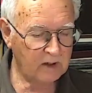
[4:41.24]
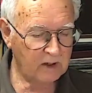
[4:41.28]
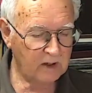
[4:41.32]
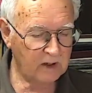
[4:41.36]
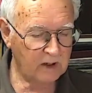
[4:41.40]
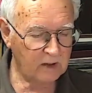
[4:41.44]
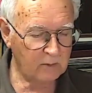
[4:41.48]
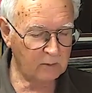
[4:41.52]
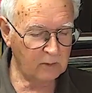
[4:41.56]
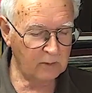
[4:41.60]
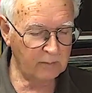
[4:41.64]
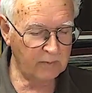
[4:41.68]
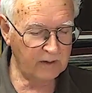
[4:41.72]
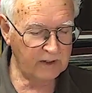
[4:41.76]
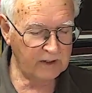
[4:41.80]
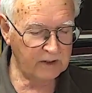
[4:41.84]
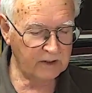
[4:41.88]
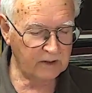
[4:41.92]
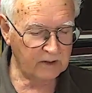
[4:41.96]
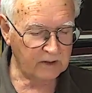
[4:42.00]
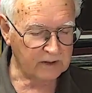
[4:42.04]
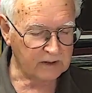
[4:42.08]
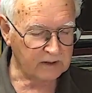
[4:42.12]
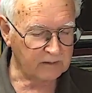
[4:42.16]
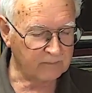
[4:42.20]

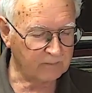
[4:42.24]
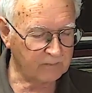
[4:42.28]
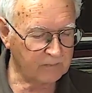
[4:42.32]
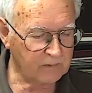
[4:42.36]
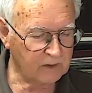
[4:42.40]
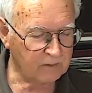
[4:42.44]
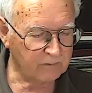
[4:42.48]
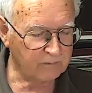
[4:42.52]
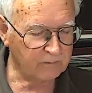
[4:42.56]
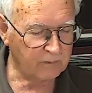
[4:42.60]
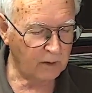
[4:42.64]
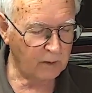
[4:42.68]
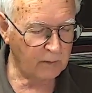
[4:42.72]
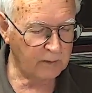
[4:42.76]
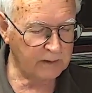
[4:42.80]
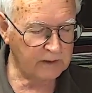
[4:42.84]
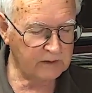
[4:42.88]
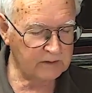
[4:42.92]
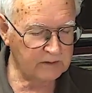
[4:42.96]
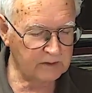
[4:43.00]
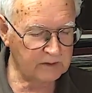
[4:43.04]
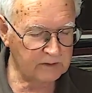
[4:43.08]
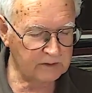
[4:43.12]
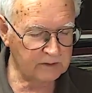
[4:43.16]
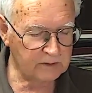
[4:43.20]
repeatedly. The following
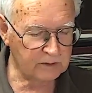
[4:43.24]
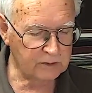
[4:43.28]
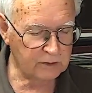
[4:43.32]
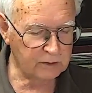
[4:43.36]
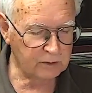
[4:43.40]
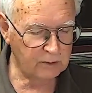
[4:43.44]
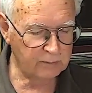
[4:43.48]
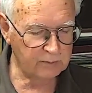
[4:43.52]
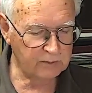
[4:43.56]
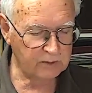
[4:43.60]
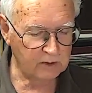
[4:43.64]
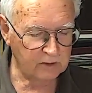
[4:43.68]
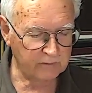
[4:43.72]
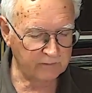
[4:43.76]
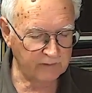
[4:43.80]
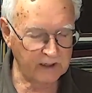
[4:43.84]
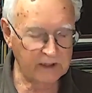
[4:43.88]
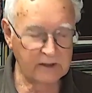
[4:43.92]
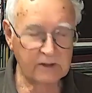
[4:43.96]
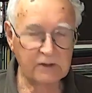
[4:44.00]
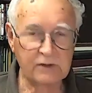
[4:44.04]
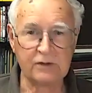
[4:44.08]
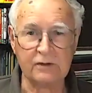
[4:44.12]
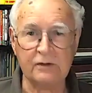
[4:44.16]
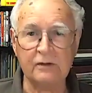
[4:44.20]
is his description of
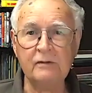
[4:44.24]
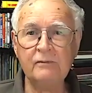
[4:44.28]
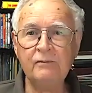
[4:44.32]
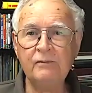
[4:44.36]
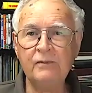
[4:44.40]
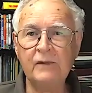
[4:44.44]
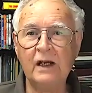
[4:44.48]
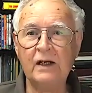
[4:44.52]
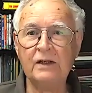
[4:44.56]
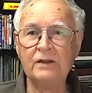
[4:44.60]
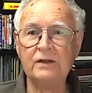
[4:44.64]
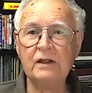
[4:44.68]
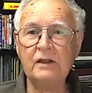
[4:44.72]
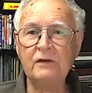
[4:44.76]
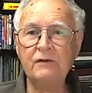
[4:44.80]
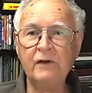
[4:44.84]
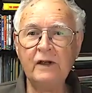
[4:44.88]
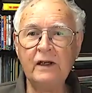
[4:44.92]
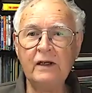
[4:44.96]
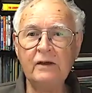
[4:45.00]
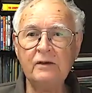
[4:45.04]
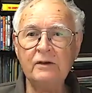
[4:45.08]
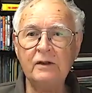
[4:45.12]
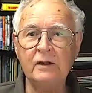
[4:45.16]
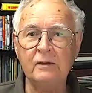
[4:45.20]
Andersen as he
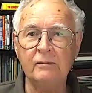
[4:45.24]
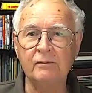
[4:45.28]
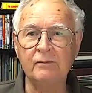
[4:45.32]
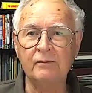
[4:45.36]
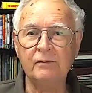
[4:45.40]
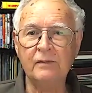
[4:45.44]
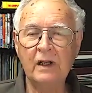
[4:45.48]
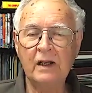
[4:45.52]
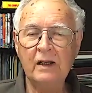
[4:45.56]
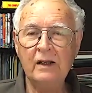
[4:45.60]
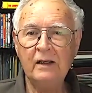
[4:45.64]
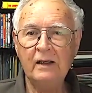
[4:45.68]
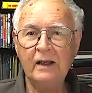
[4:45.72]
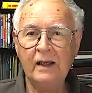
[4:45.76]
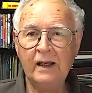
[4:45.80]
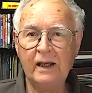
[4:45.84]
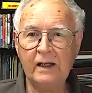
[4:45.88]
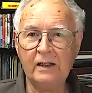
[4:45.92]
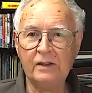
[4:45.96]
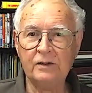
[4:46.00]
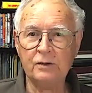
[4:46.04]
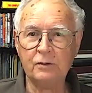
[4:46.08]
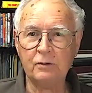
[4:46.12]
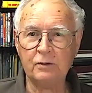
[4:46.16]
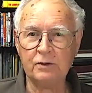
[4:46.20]
found him.
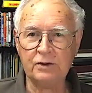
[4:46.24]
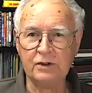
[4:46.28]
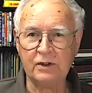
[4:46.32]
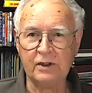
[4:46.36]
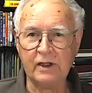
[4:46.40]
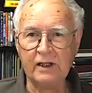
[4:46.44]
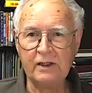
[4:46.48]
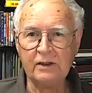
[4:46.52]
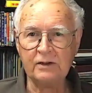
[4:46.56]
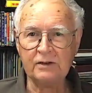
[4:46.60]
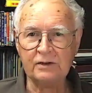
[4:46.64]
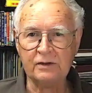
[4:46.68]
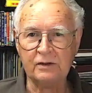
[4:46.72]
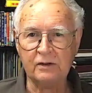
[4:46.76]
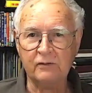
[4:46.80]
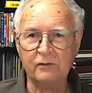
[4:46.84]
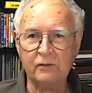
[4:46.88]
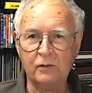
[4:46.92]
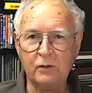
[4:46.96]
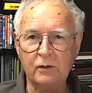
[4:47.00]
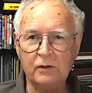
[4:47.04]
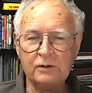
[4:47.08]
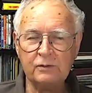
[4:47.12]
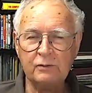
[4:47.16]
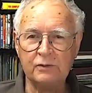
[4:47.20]
Hans Christian Andersen, of
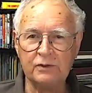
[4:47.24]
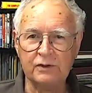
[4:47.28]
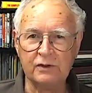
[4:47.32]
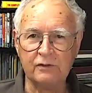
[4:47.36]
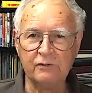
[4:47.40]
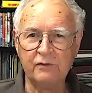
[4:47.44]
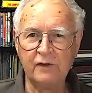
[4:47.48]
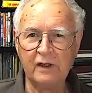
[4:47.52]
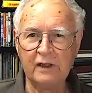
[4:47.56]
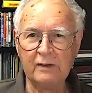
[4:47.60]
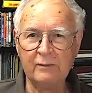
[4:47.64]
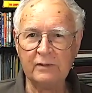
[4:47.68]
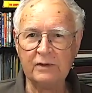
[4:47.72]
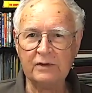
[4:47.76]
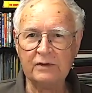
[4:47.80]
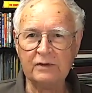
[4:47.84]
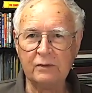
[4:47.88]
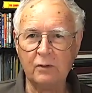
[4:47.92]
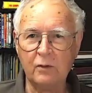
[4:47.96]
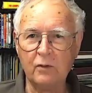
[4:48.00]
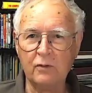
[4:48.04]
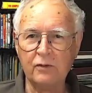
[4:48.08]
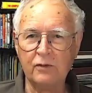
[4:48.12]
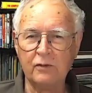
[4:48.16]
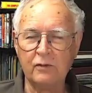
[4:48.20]
course, was the famous
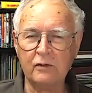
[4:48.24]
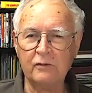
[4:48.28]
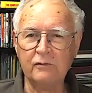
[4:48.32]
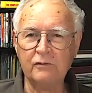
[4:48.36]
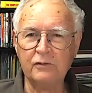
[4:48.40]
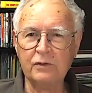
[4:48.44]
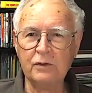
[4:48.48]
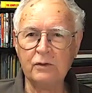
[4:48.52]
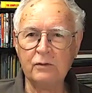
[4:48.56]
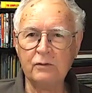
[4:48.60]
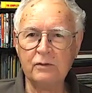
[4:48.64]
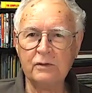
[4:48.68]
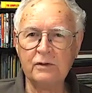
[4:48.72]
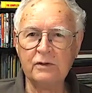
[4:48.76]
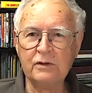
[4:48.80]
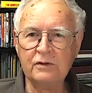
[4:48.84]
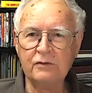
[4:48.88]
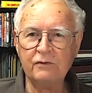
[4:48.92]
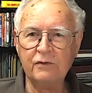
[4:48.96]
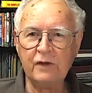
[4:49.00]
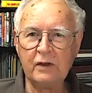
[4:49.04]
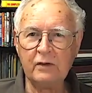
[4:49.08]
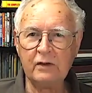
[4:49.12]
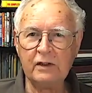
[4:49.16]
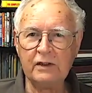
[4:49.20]
author of children's
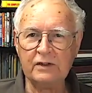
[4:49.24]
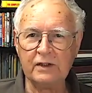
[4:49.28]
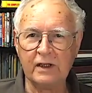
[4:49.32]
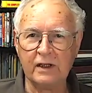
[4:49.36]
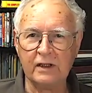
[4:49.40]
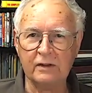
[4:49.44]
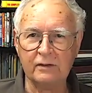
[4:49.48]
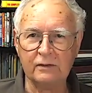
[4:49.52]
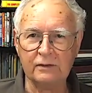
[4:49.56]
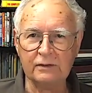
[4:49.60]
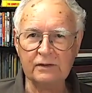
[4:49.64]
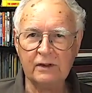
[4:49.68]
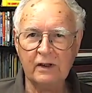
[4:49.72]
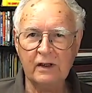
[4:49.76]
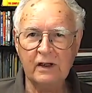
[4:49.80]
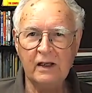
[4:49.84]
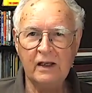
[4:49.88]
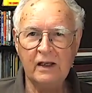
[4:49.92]
fairy tales,